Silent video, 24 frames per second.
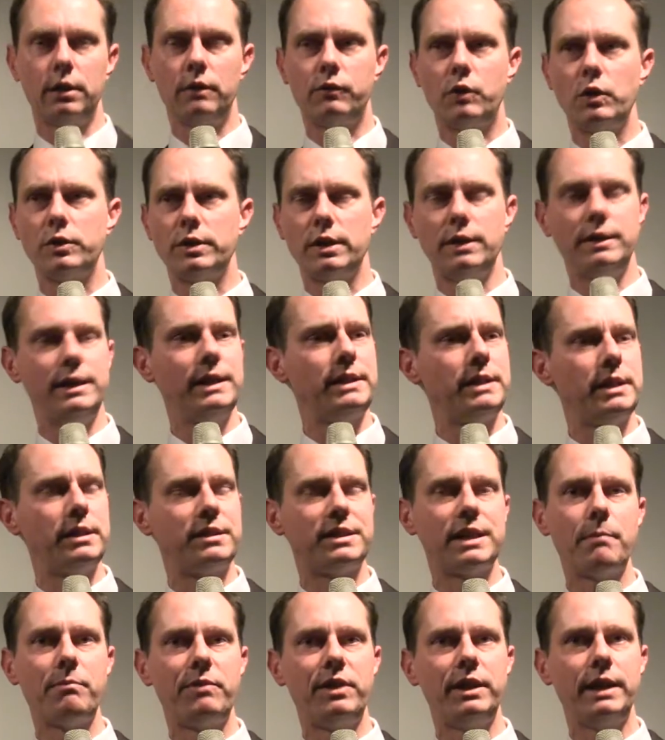Of course, this is
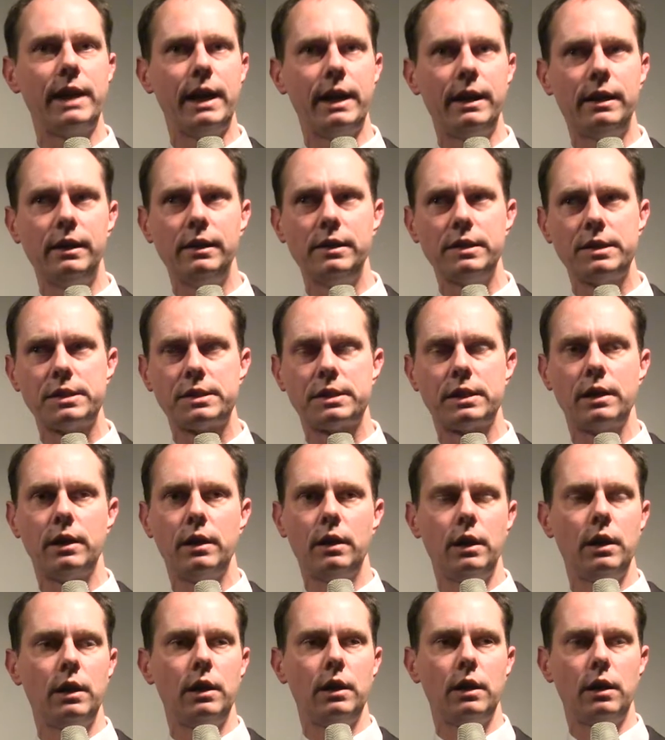something else
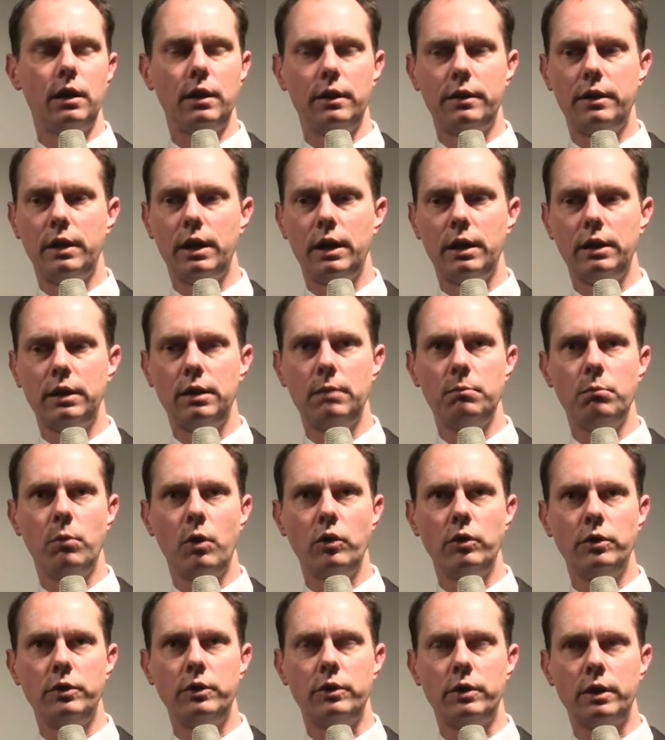than
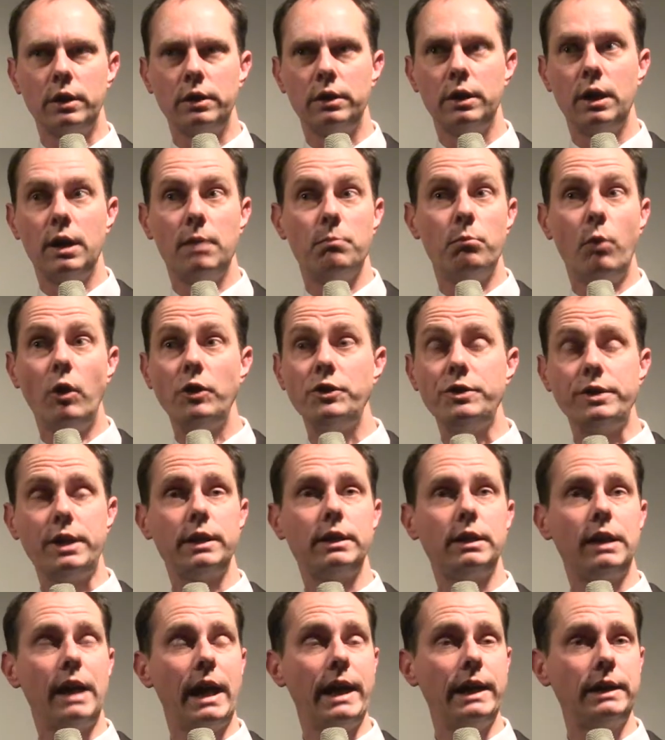Mondrian.
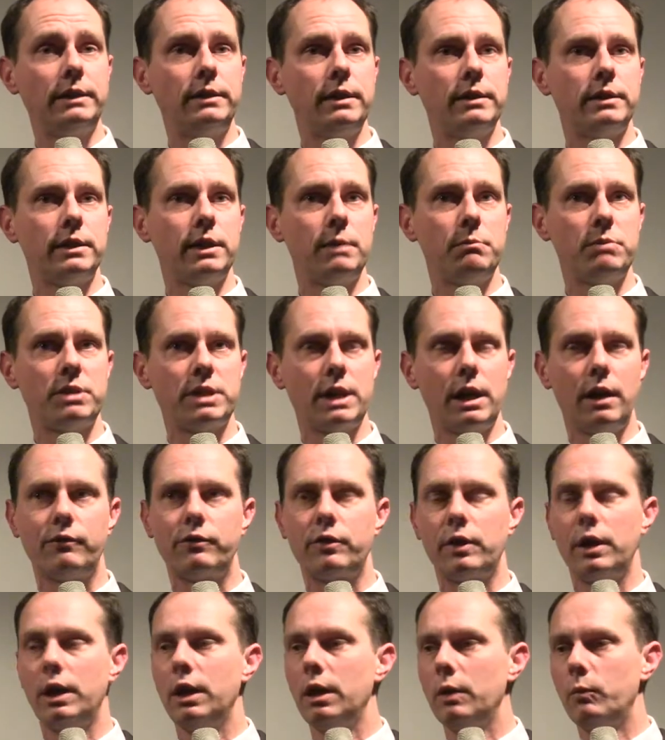Mondrian liked it
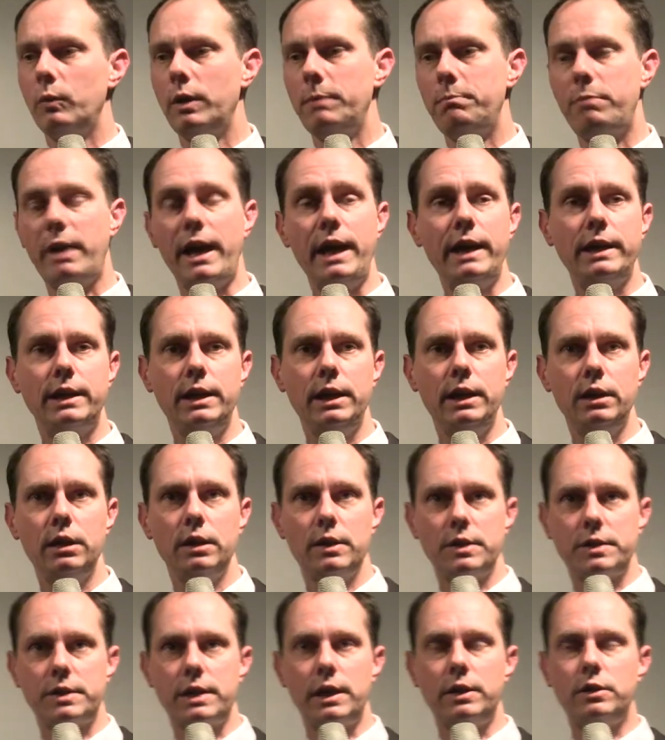himself. When Peggy
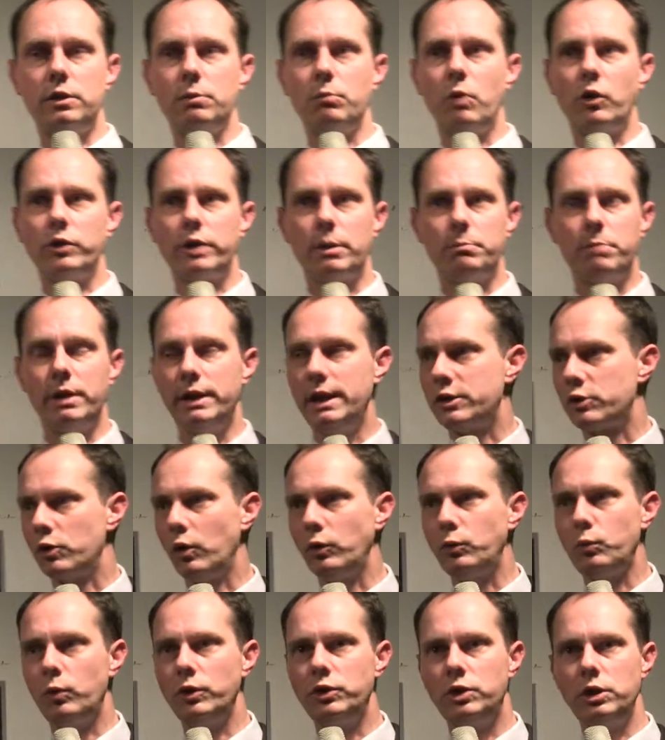said to Mondrian, "But it's
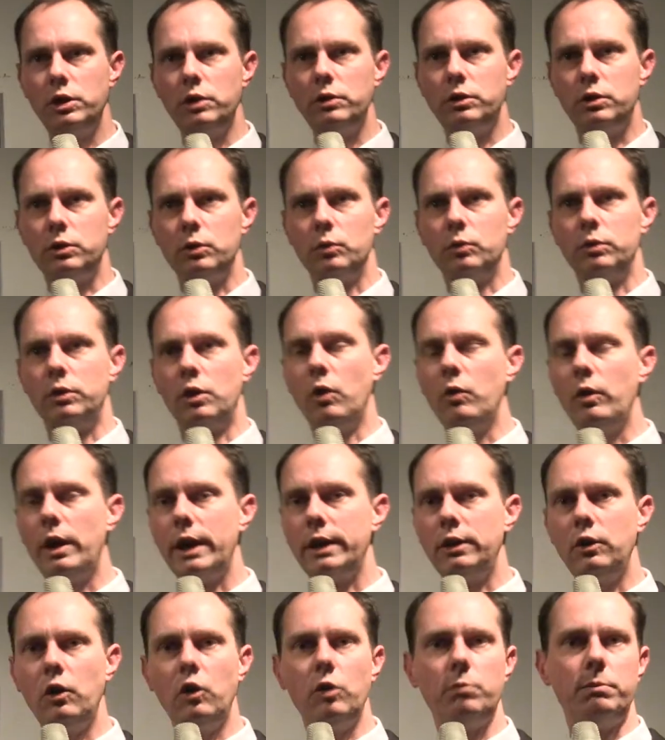not what you do." "No, I
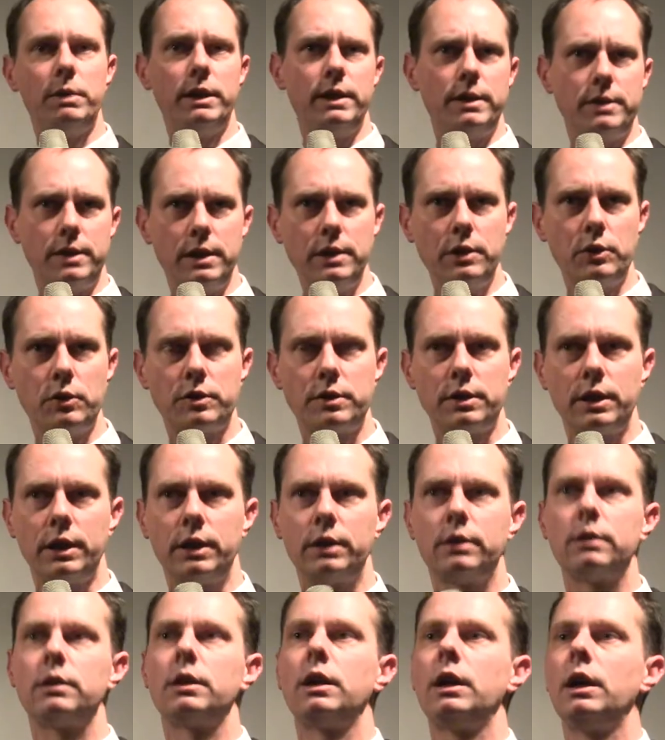know, but it's
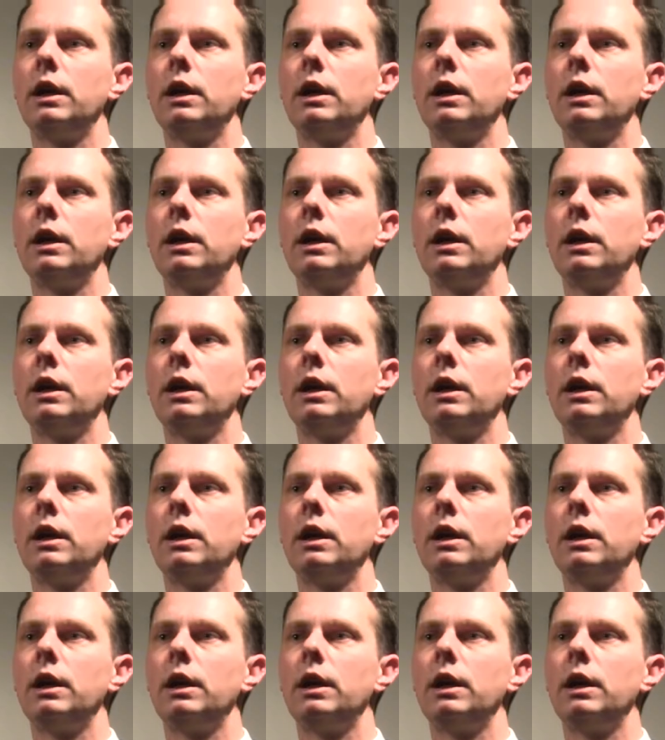interesting."